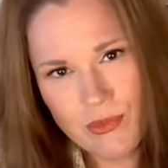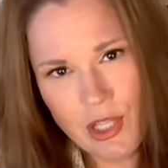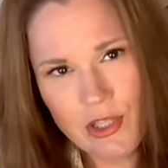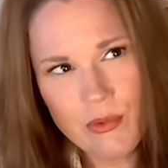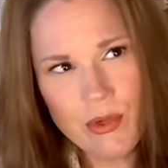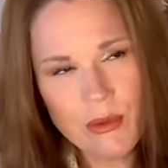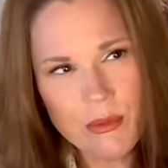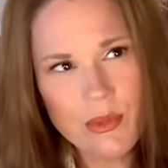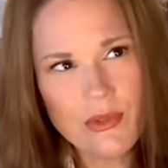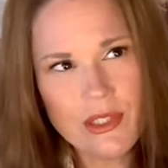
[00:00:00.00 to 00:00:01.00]
And you probably
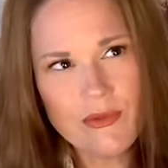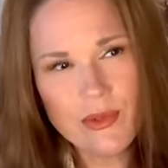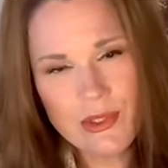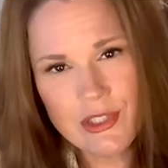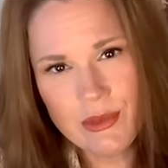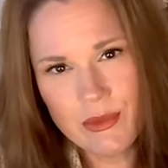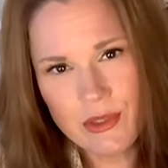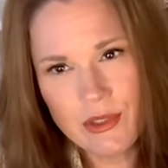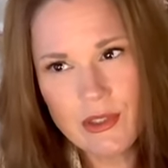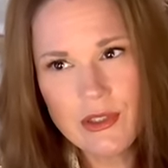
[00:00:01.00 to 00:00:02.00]
both have very
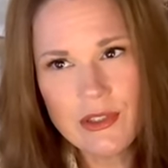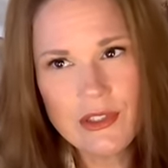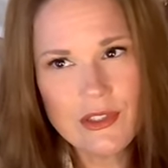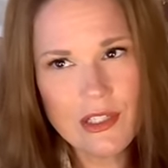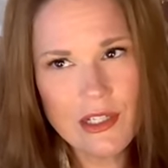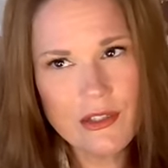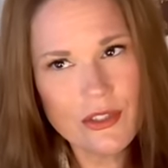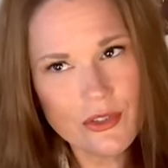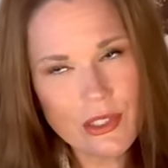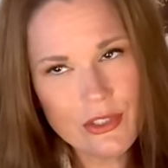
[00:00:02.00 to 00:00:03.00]
similar desire,
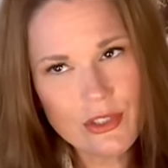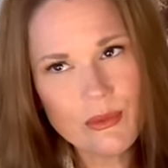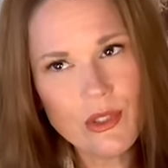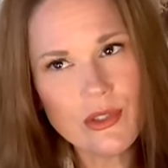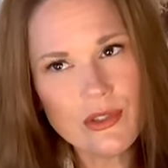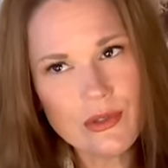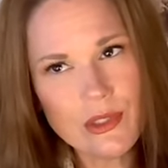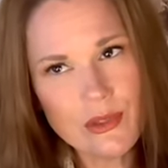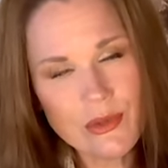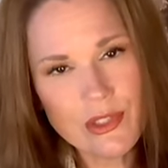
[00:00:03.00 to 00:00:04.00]
attraction, but also
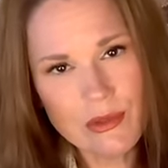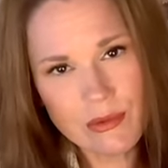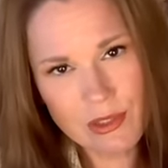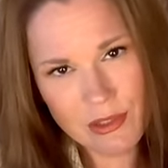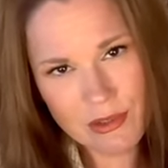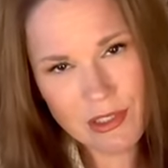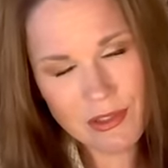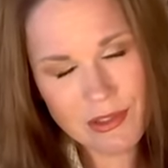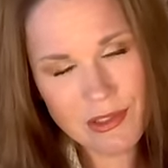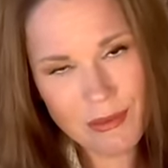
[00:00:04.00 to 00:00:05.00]
unresolved feelings at
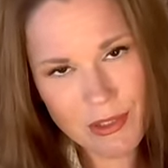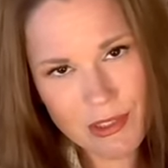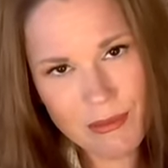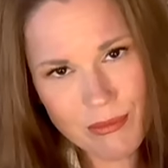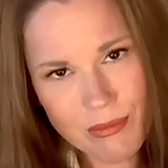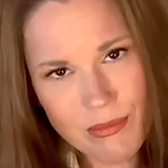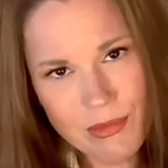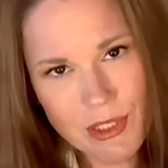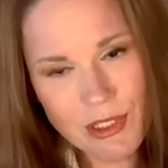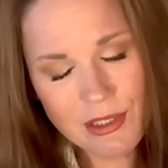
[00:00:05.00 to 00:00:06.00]
the same time.
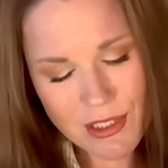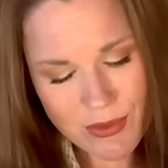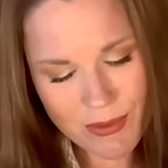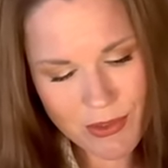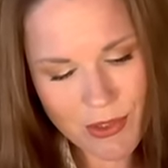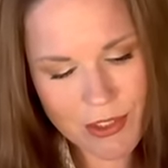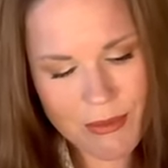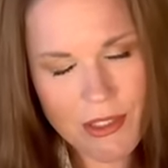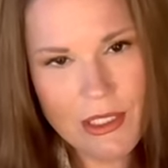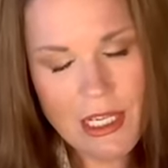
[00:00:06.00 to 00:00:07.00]
That's what I'm talking
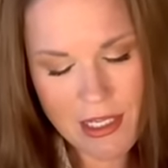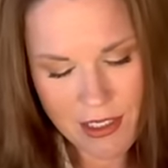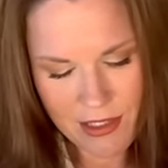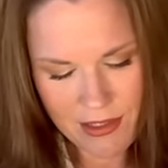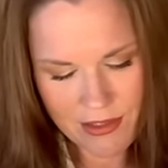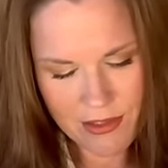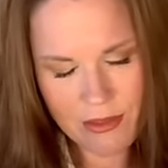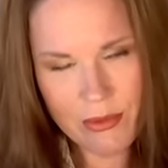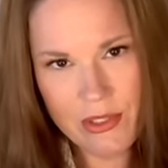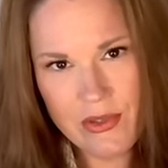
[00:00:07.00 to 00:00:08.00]
about. And that's the
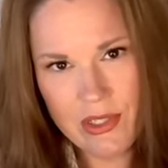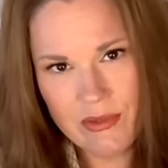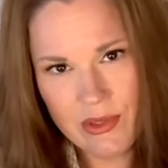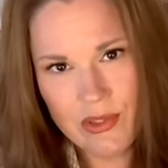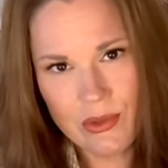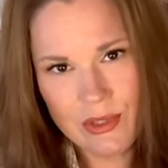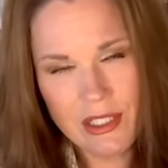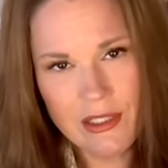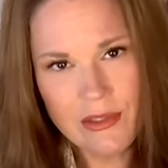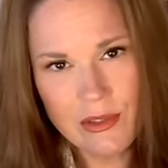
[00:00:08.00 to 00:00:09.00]
reunion of your soul
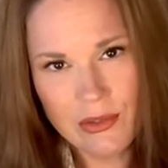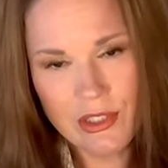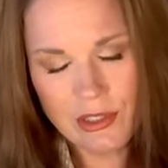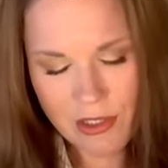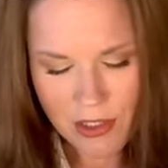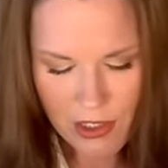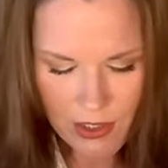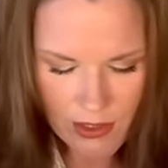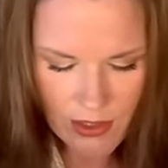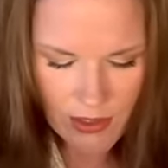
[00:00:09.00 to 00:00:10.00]
tie. No shit.
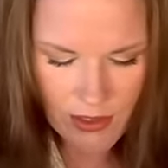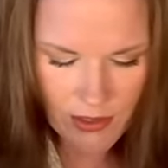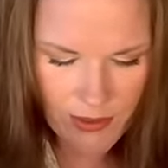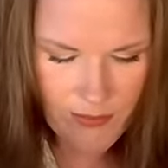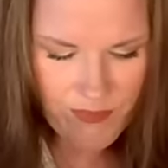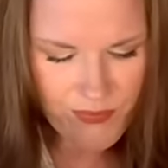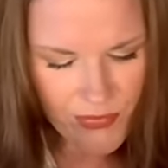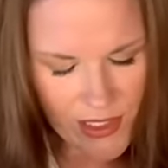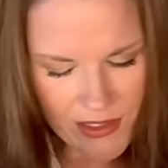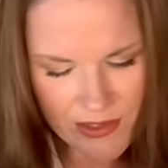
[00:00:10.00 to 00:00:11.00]

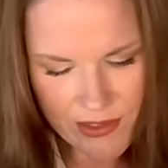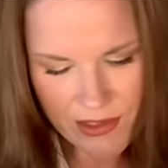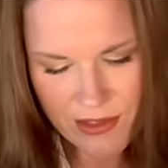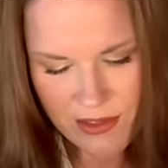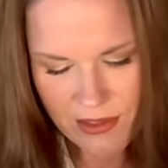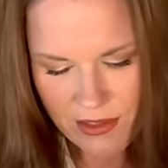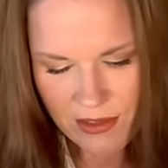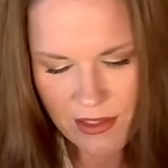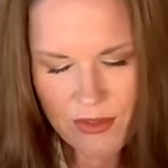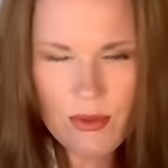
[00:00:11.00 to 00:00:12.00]
That's
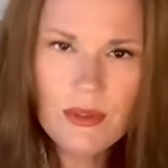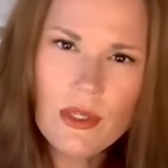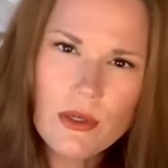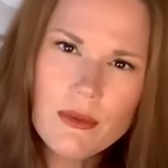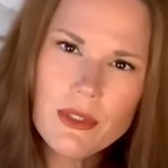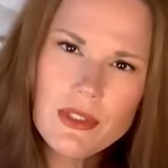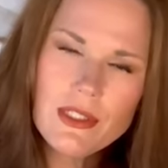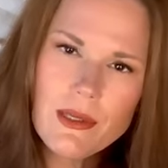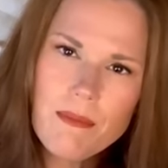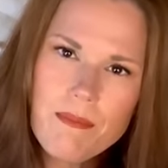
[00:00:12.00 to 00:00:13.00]
what we're talking about today.